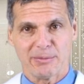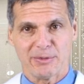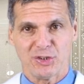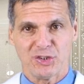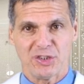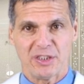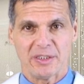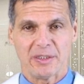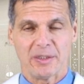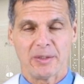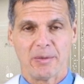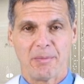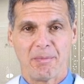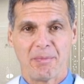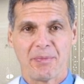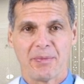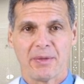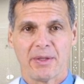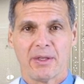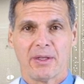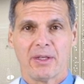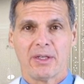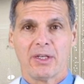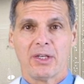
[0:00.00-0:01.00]
Machino.
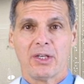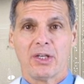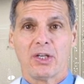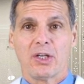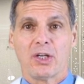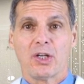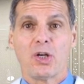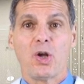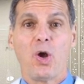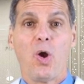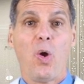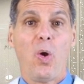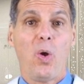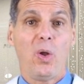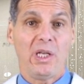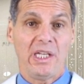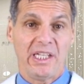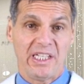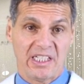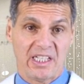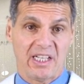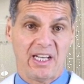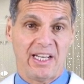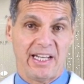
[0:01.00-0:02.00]

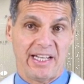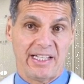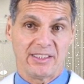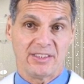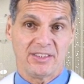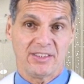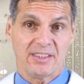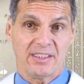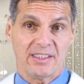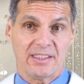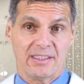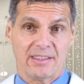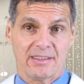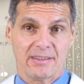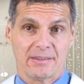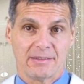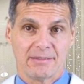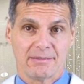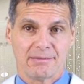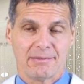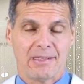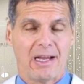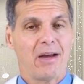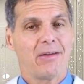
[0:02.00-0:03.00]
Colon cleansing.
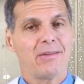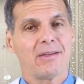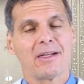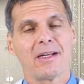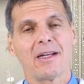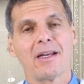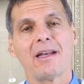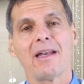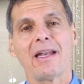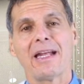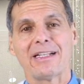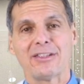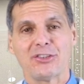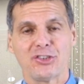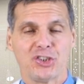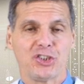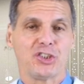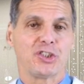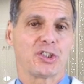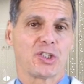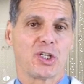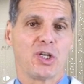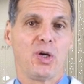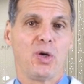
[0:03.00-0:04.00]
How to cleanse
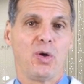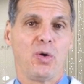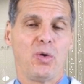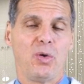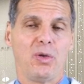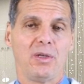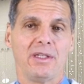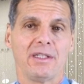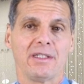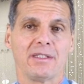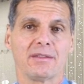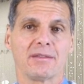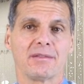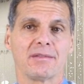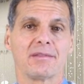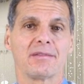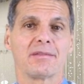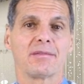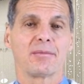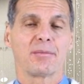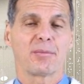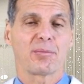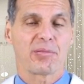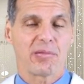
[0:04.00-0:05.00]
your colon
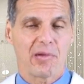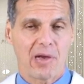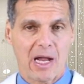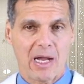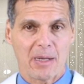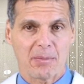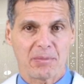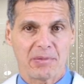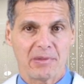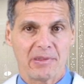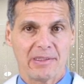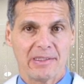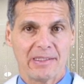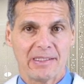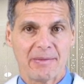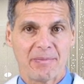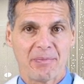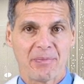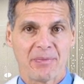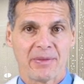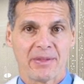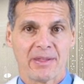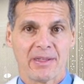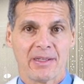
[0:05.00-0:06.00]
properly.
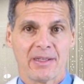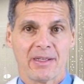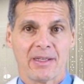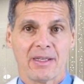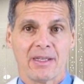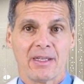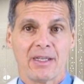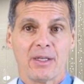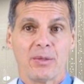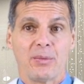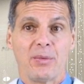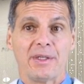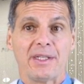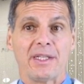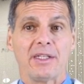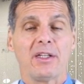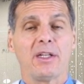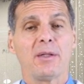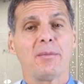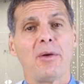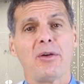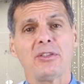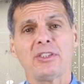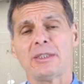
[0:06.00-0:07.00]
Well, you
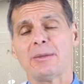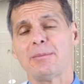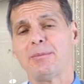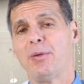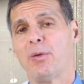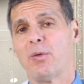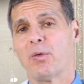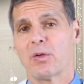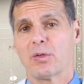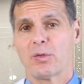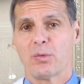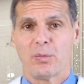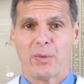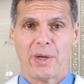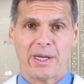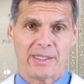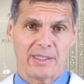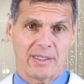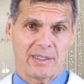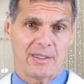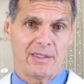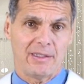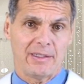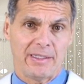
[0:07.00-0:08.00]
know, the most important way
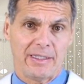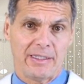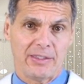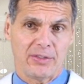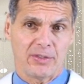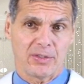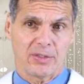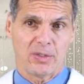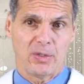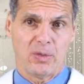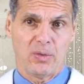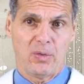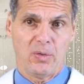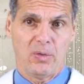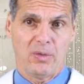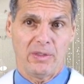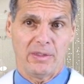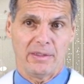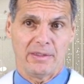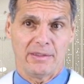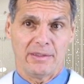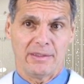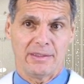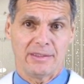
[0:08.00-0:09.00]
to clean your
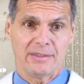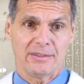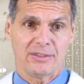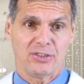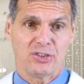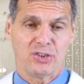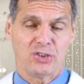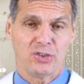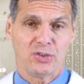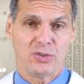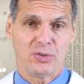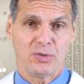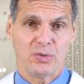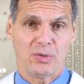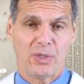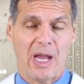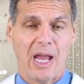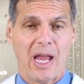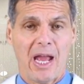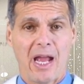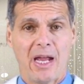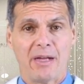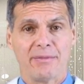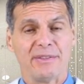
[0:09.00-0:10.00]
colon is to
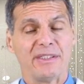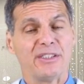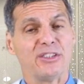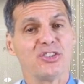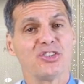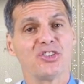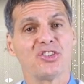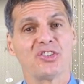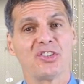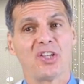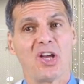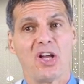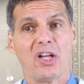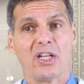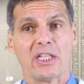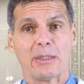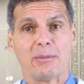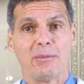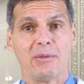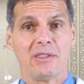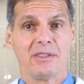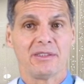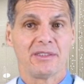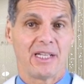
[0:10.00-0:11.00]
have
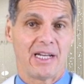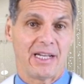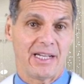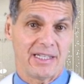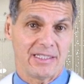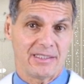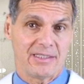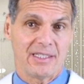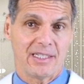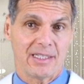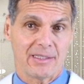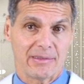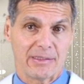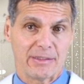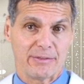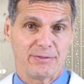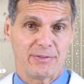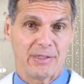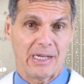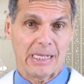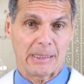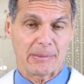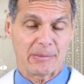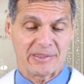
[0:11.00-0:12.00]
insoluble dietary
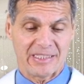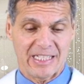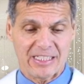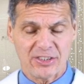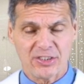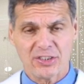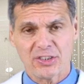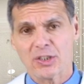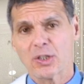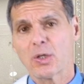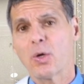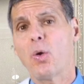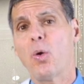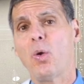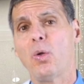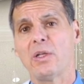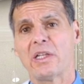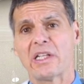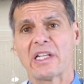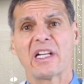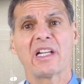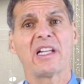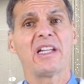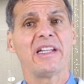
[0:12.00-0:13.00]
fiber. That's the
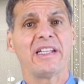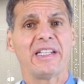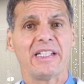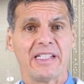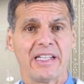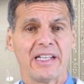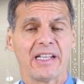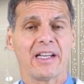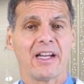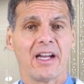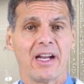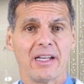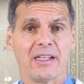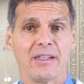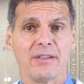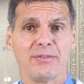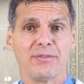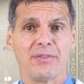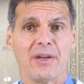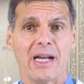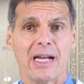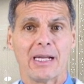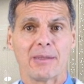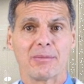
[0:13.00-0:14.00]
colon cleaning kind of
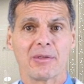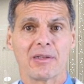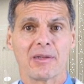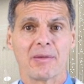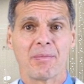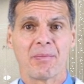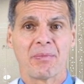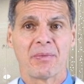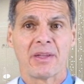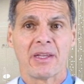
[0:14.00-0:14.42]
fiber.